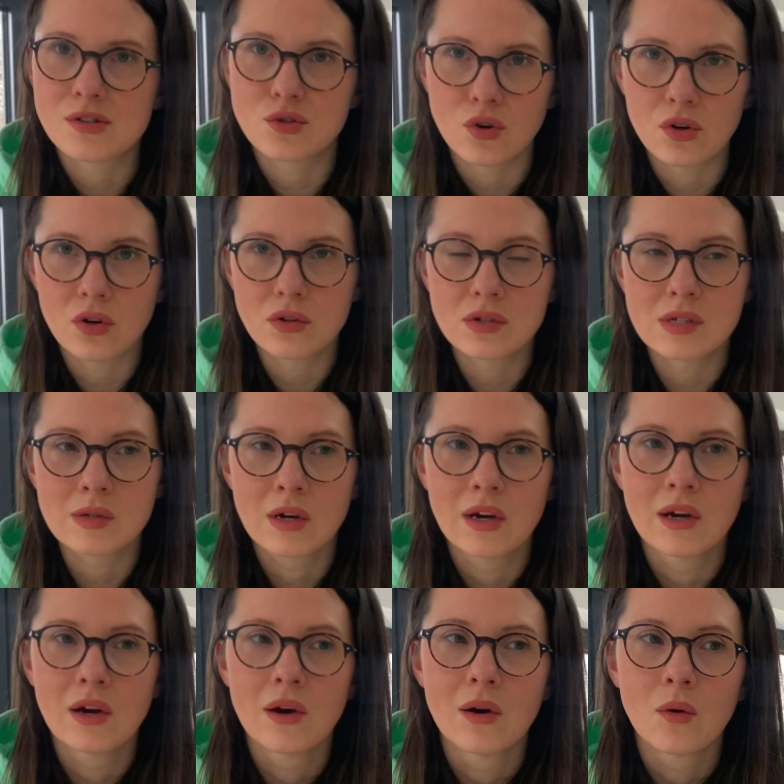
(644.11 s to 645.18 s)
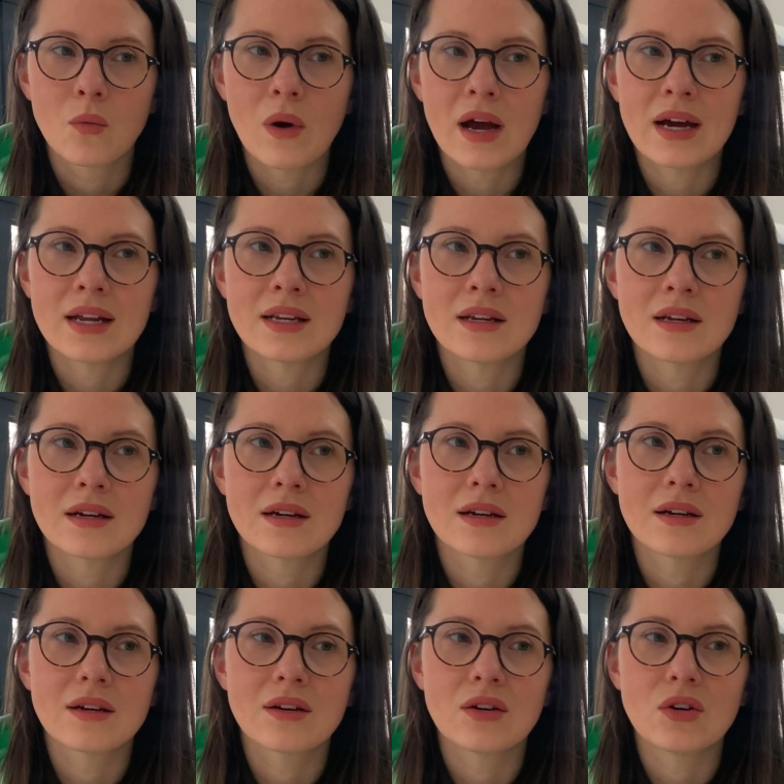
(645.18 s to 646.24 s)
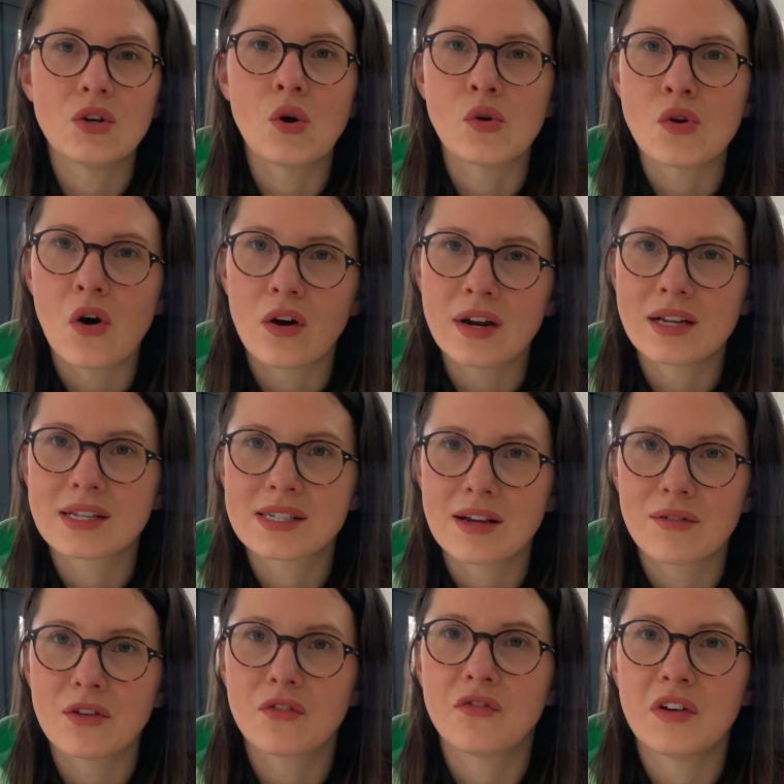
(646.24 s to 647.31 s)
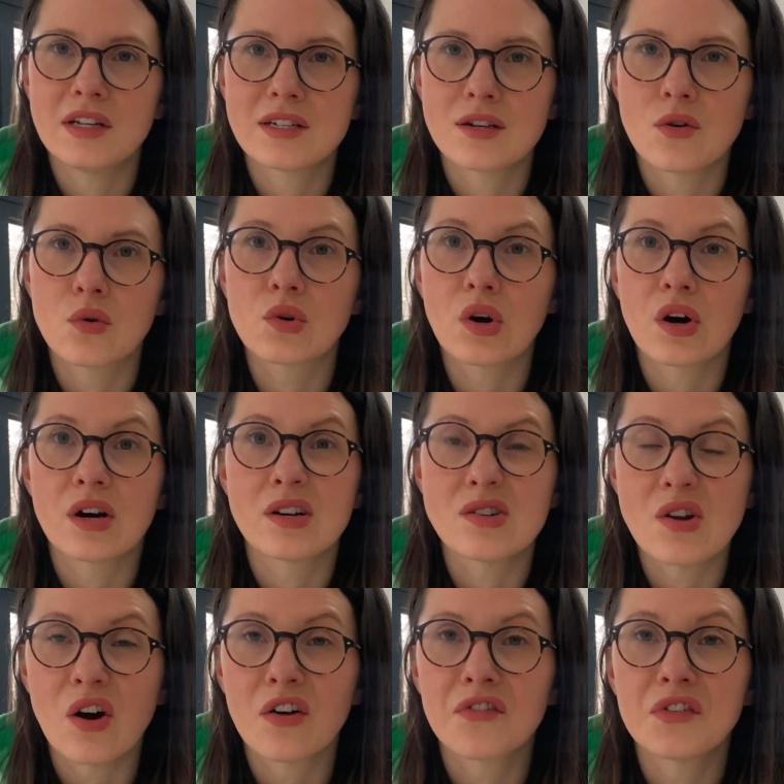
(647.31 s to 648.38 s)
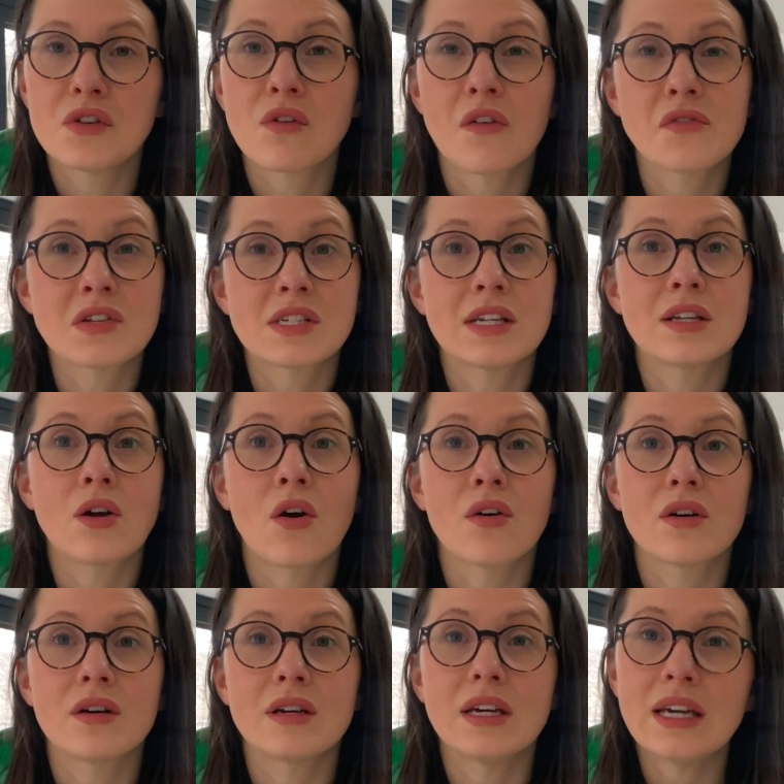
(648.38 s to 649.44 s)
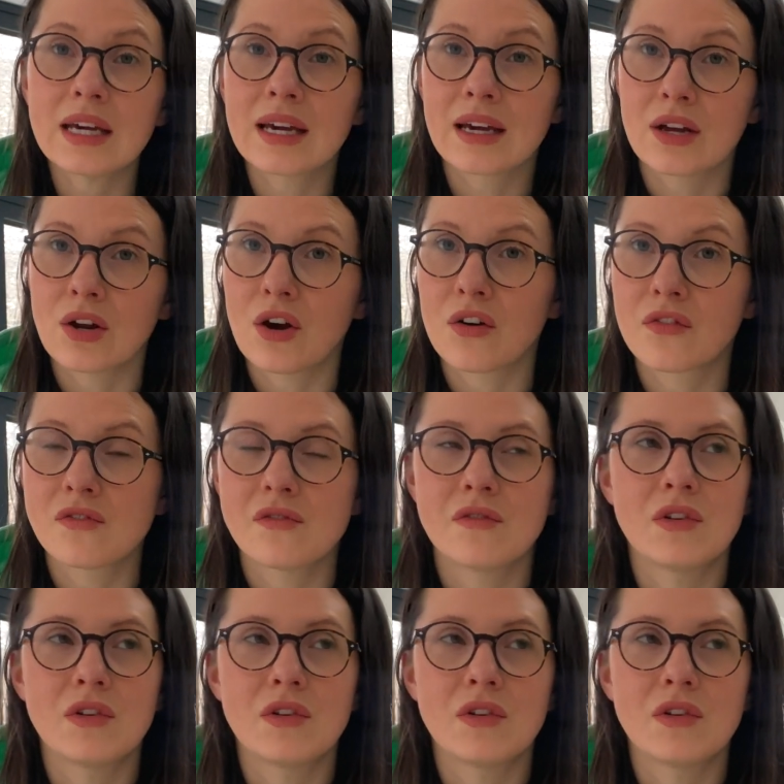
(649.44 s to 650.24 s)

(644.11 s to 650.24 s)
struggles when you're not necessarily feeding your gut enough. You're obviously not eating enough.